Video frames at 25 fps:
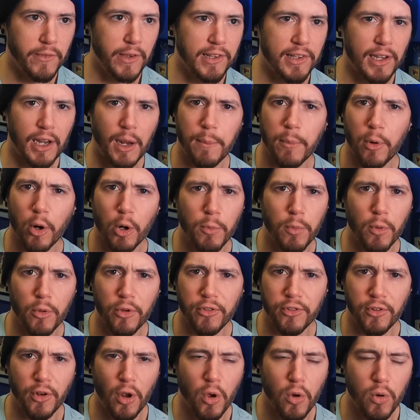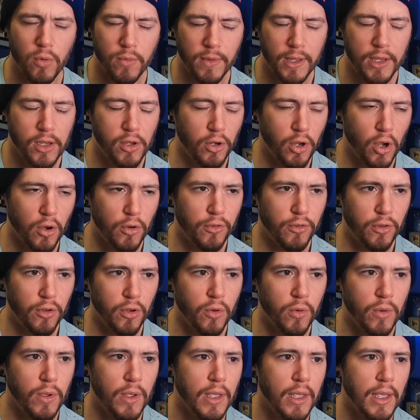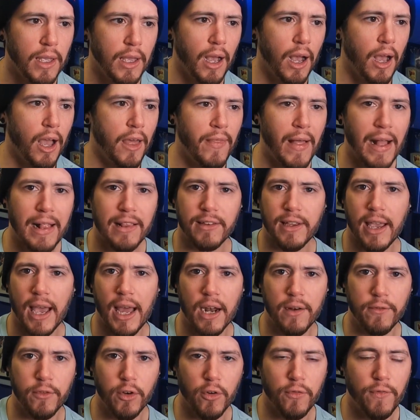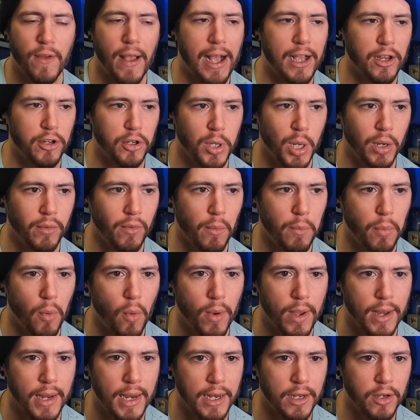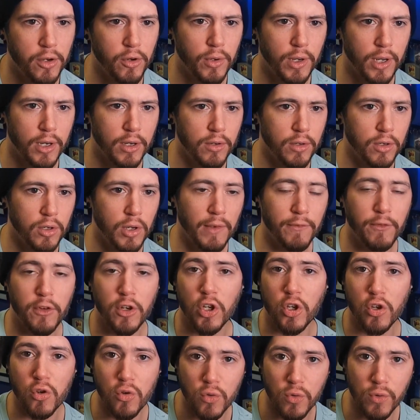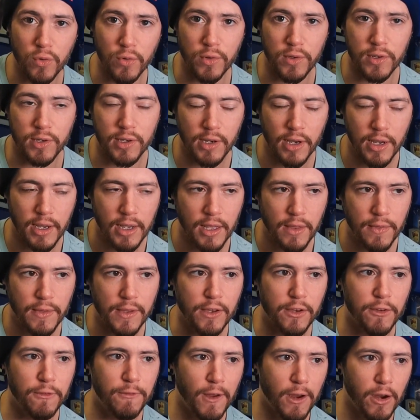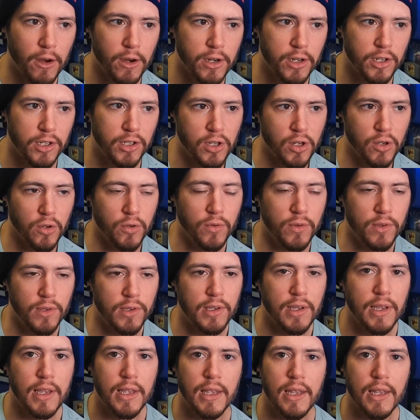it's like a purple stone that you go to, and that's kind of your fast travel point, and you have to use these fairy stones